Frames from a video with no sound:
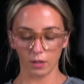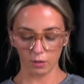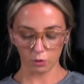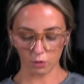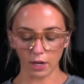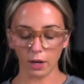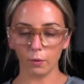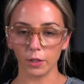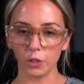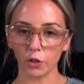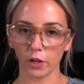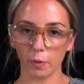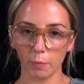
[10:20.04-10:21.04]
So now when
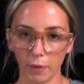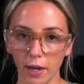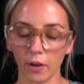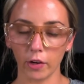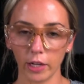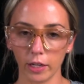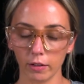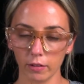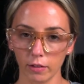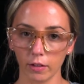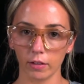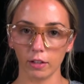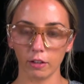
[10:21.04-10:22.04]
you're comparing
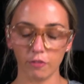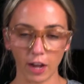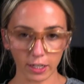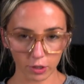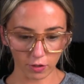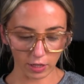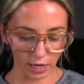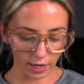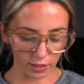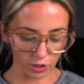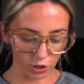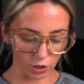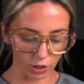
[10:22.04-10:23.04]
the factory
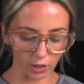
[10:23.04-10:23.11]
edge to